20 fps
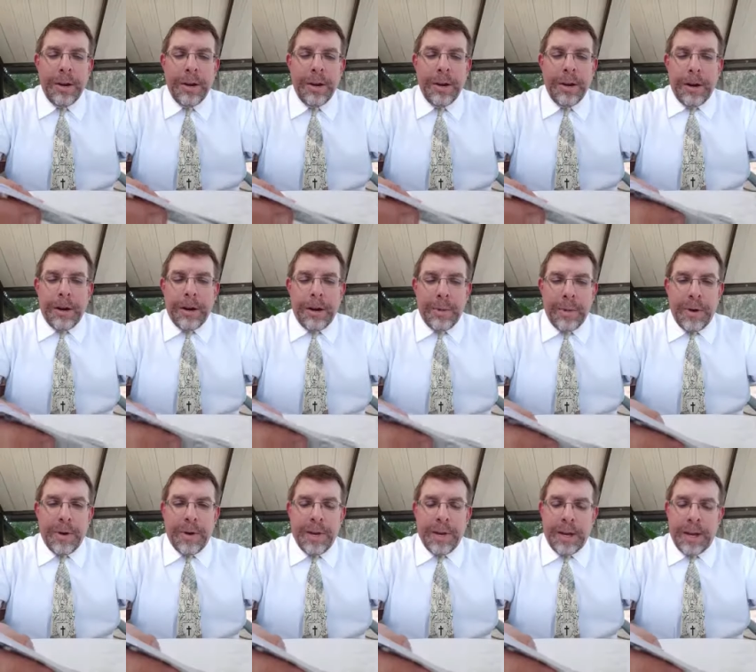uh,
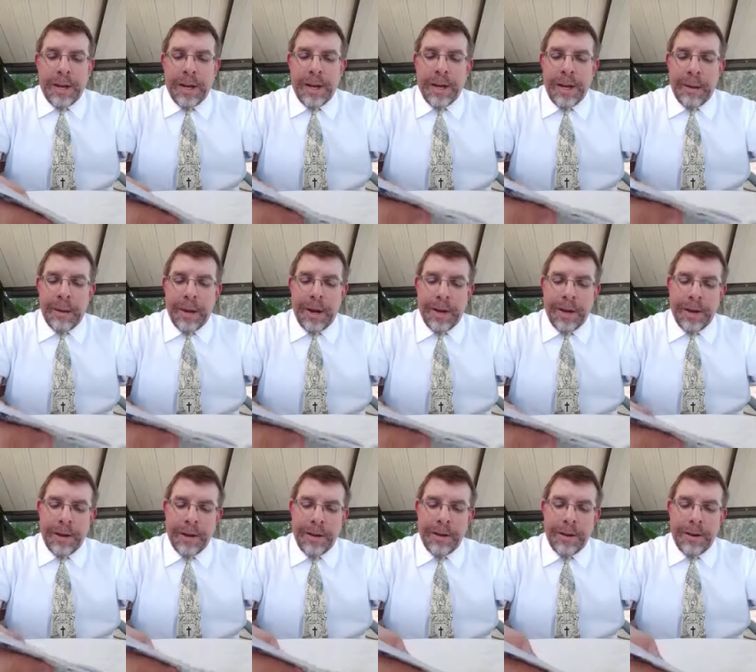community.
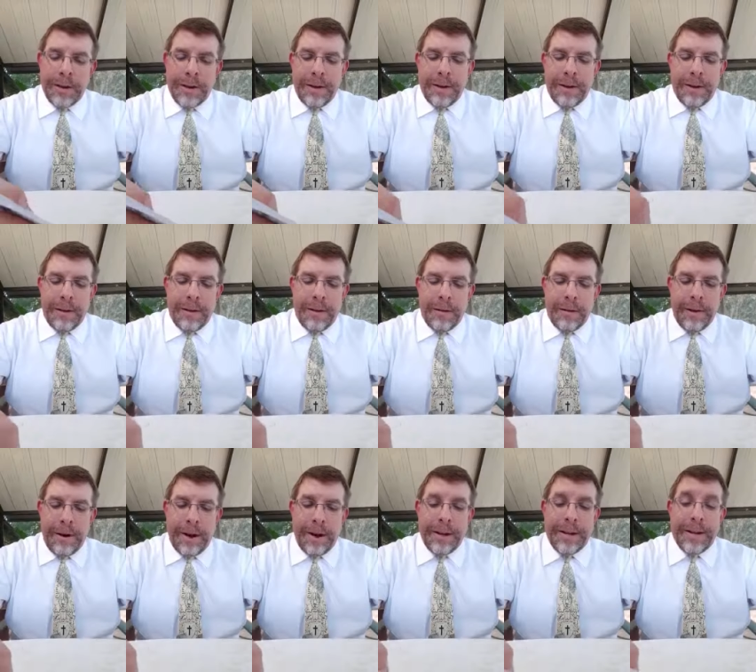Amen. All
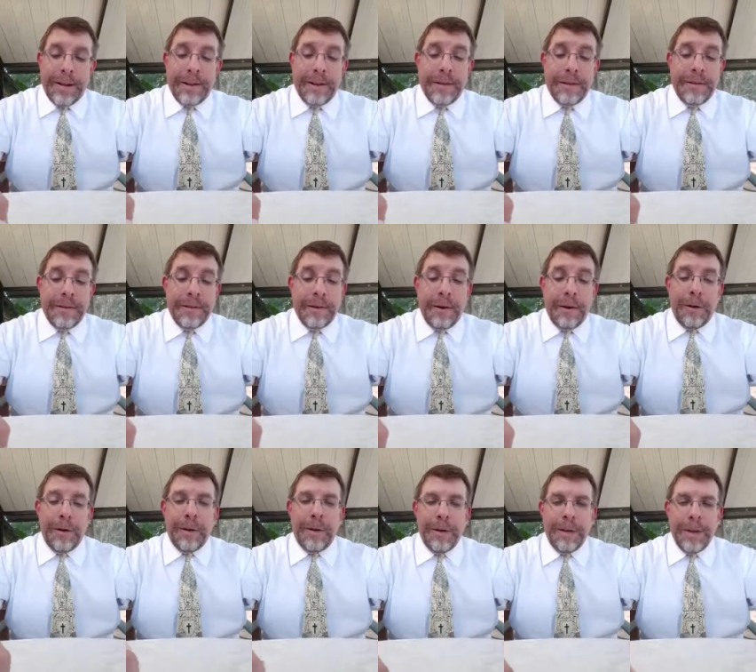right.
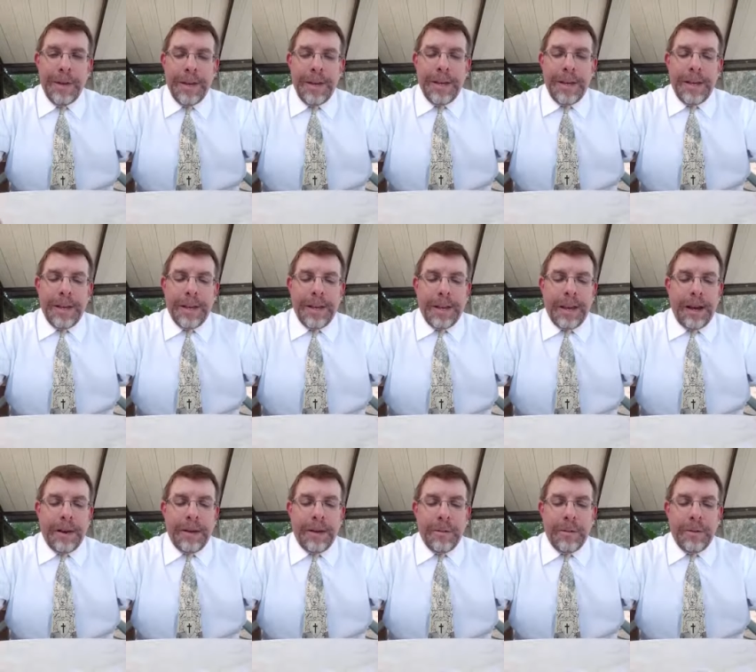So
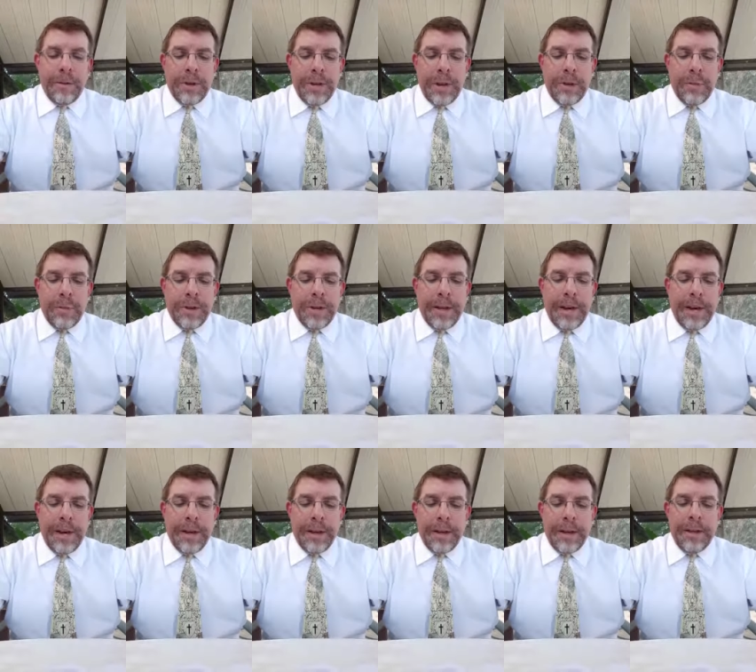now that we're done with
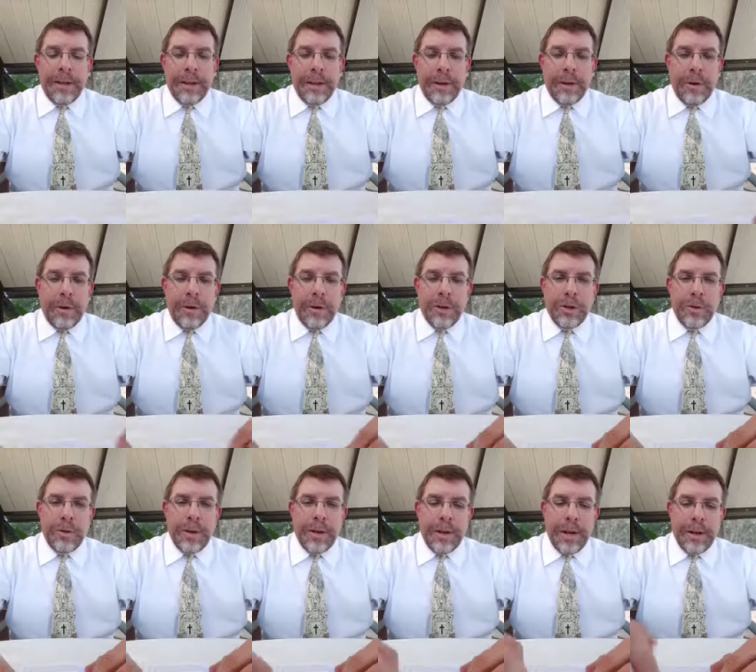that, let's encourage
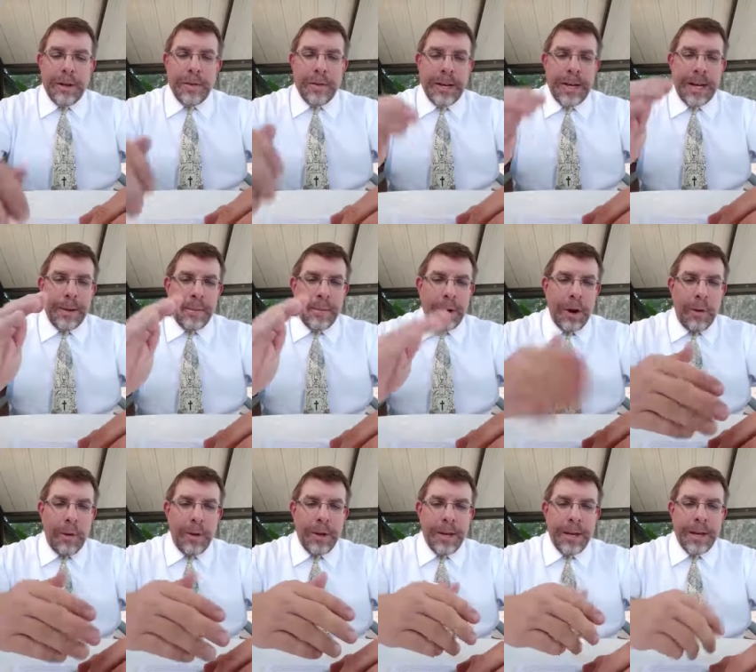one another to keep
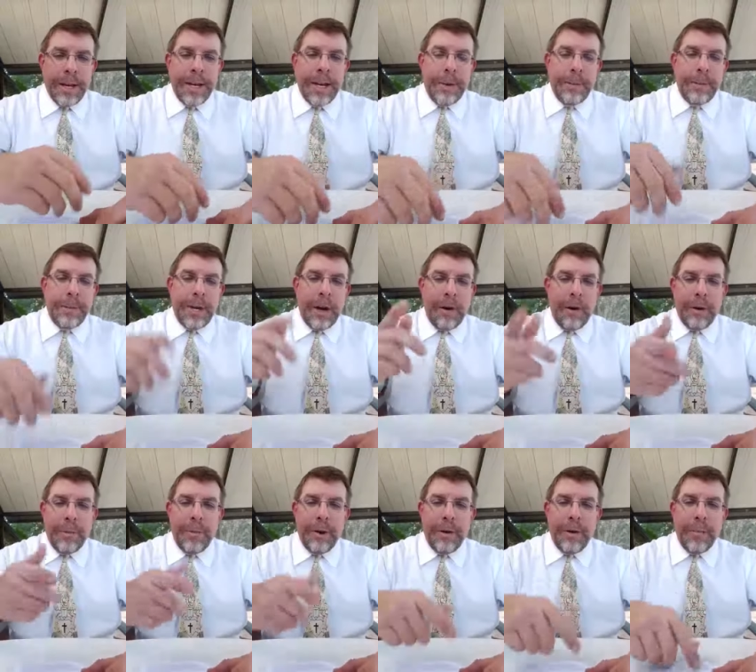going, keep
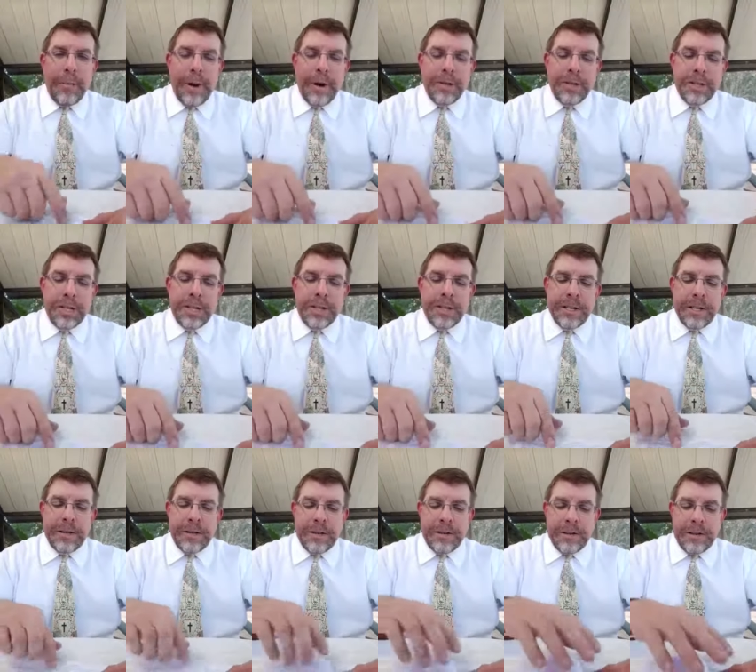telling people about
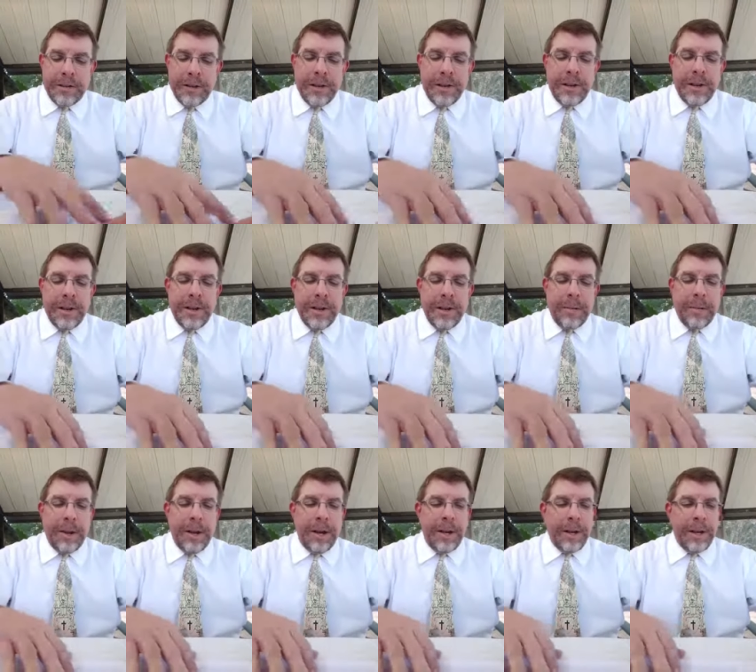Jesus.
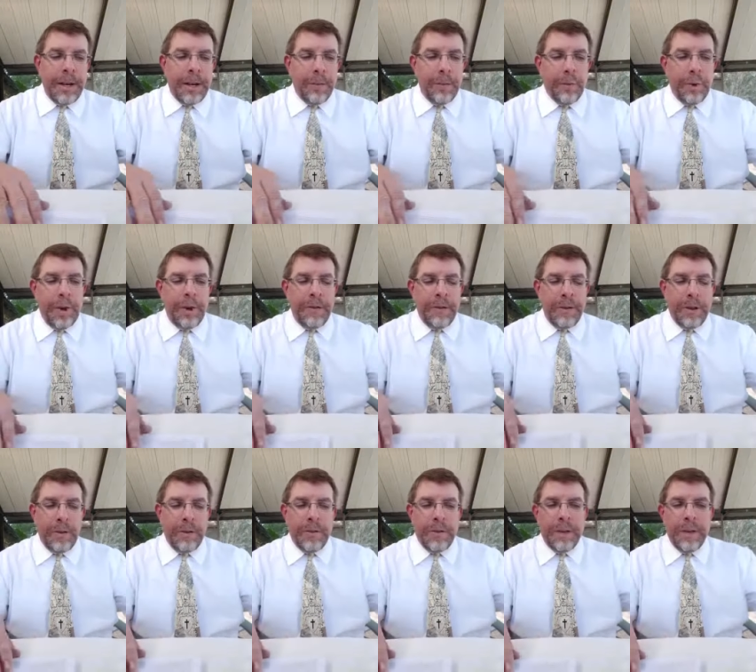Amen. And pray for
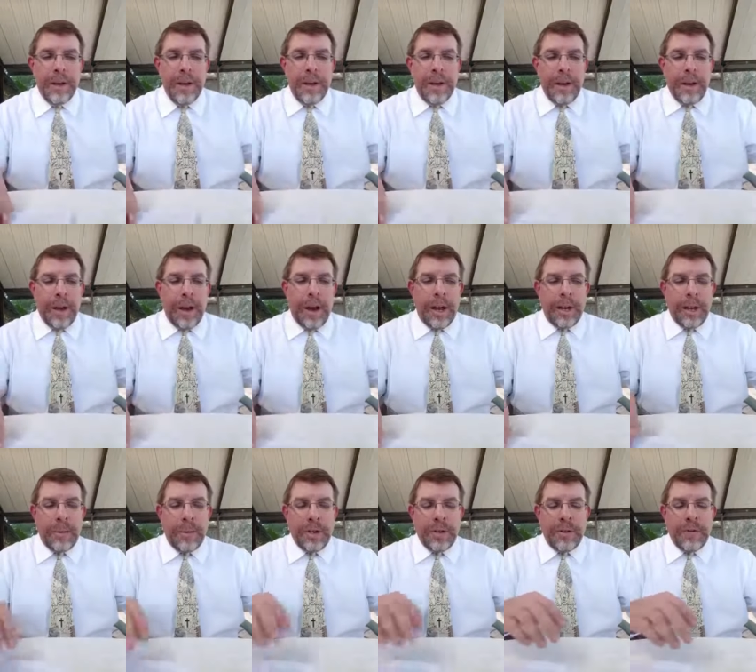those on
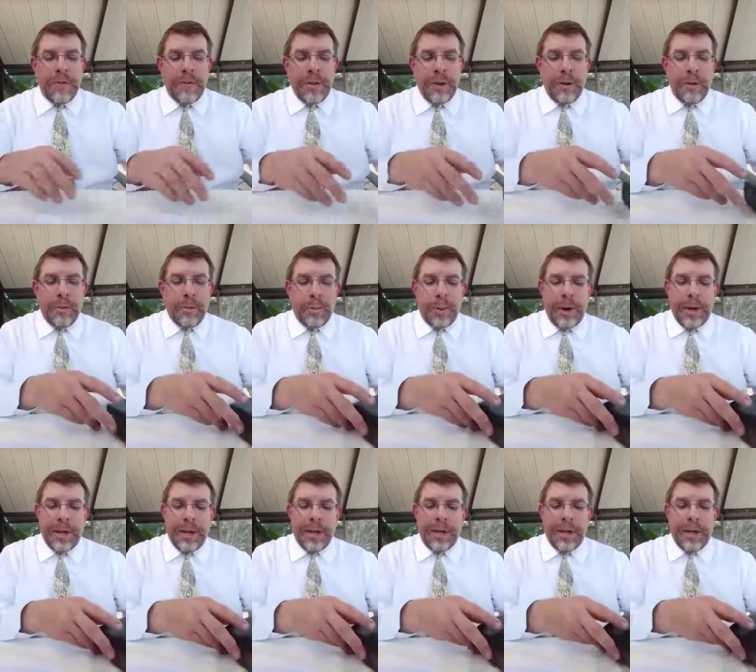the mission field. Pray that